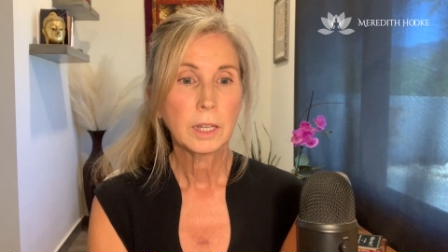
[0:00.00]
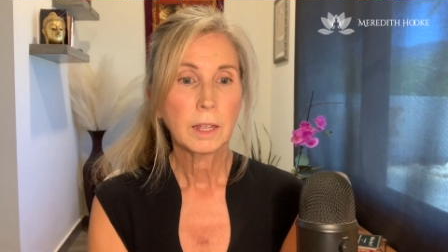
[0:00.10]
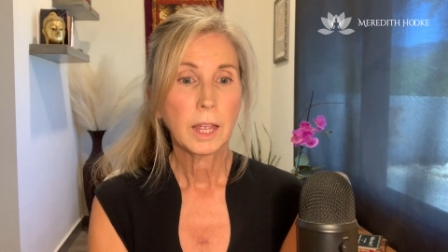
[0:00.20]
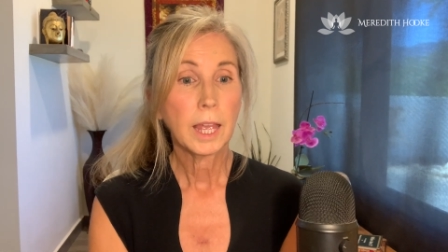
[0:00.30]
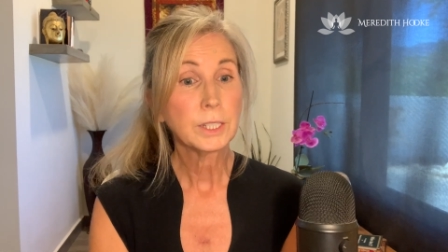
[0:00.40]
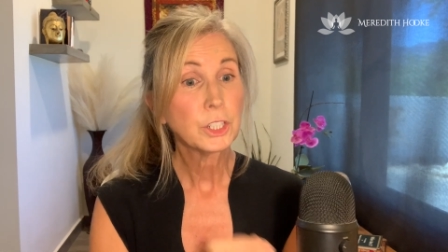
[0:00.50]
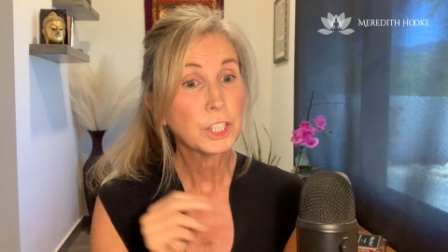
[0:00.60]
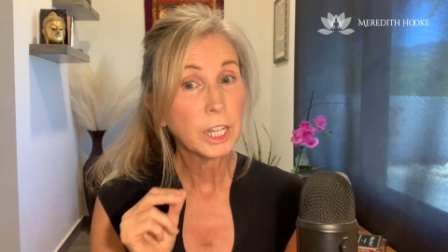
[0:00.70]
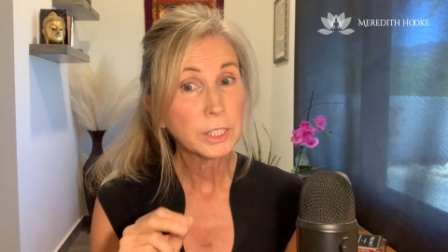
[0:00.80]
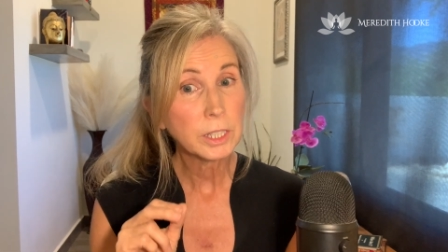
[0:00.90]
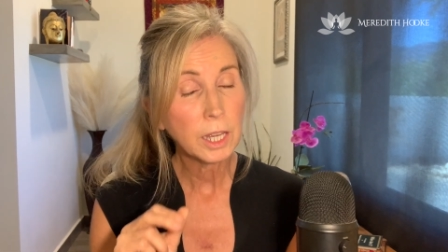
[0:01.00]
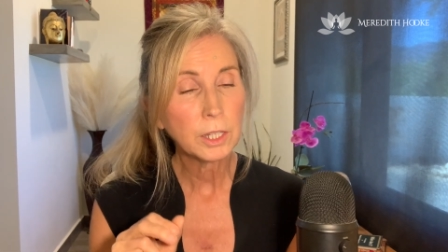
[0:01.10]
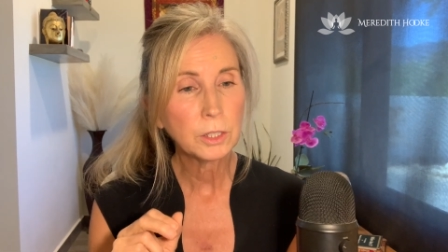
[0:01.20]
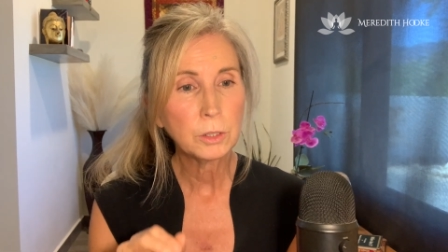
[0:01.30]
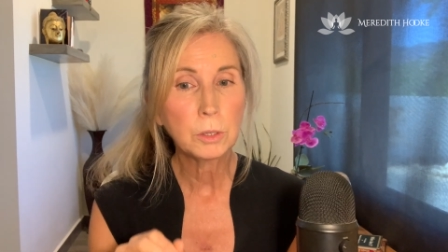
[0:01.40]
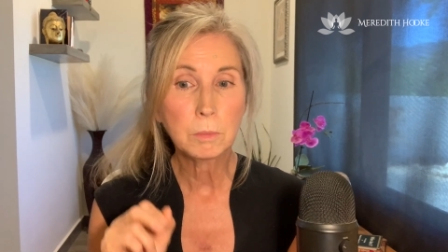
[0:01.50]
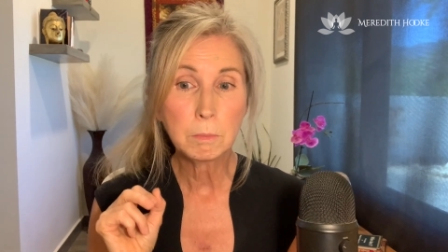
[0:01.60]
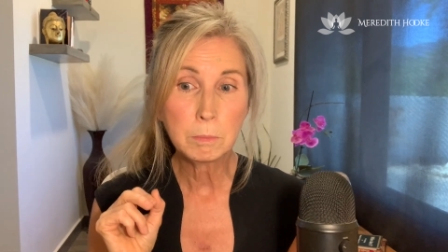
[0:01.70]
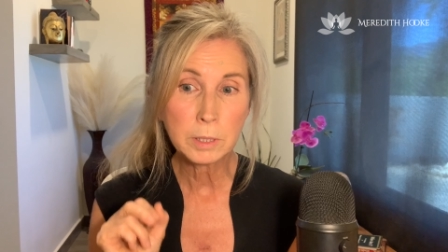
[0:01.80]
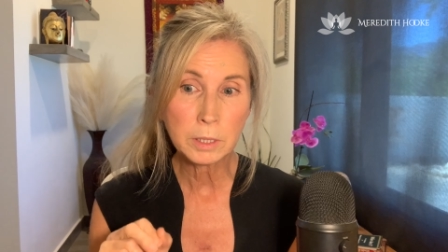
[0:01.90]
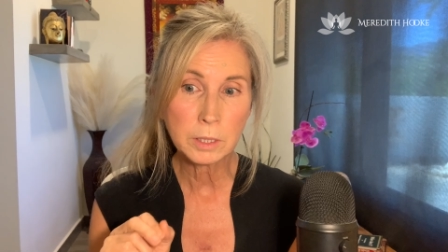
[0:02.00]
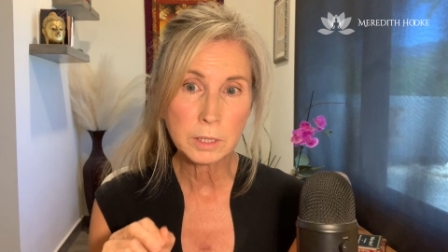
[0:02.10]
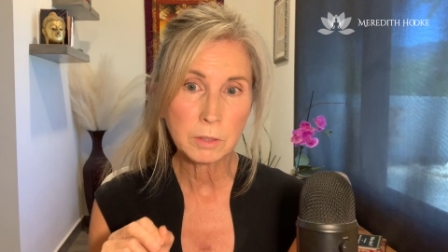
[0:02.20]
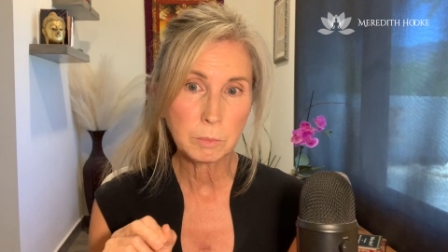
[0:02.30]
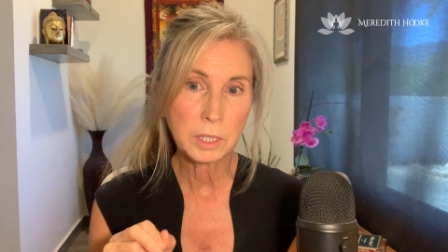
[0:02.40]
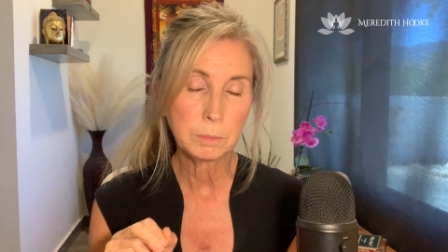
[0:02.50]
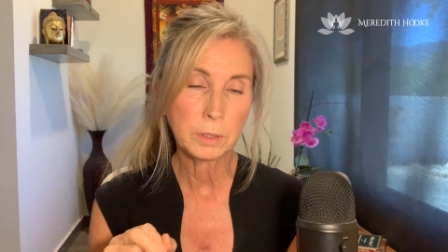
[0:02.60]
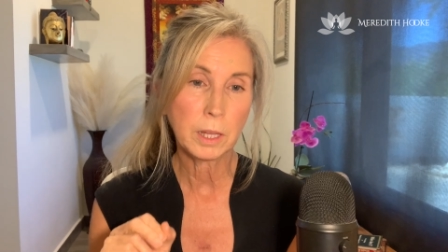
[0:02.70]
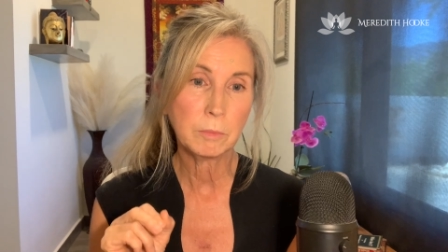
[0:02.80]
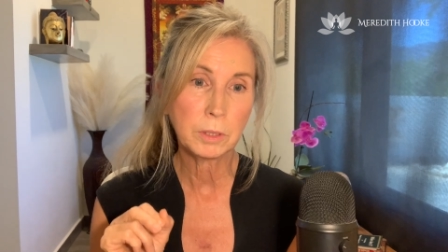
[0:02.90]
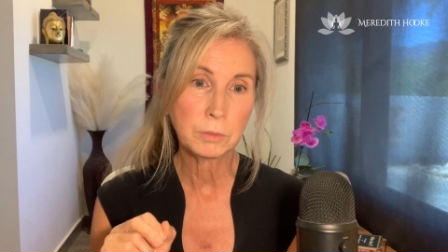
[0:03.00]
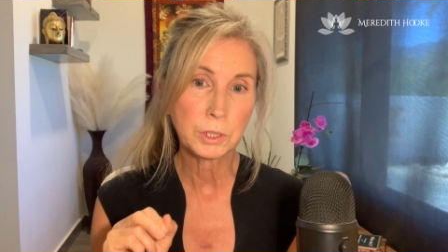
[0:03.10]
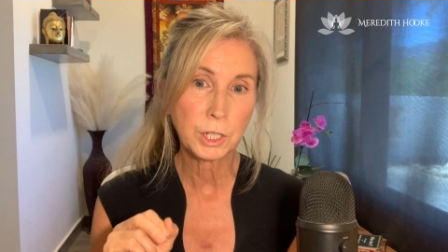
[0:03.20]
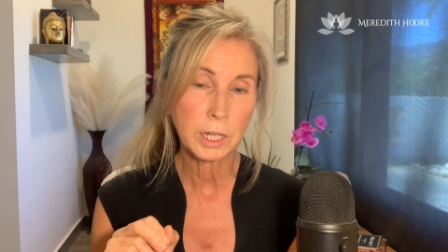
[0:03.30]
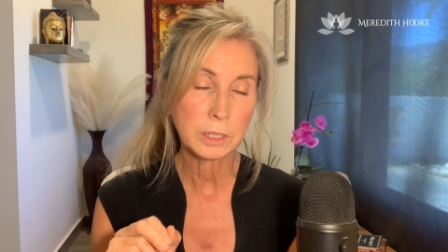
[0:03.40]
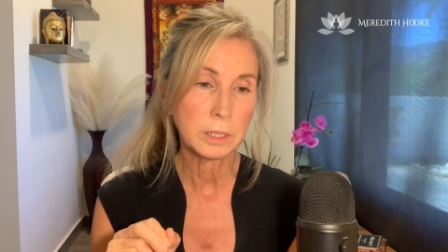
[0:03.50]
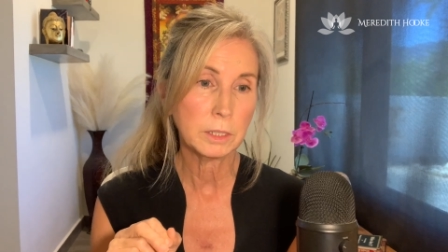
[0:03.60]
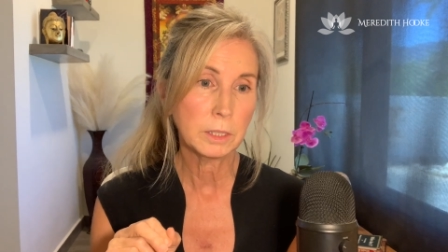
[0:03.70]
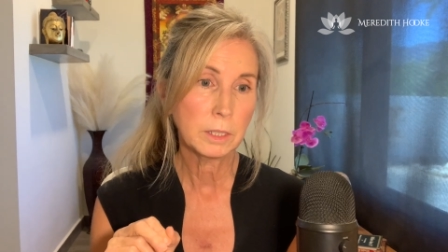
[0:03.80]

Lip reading: And just like you, millions of people have been rejected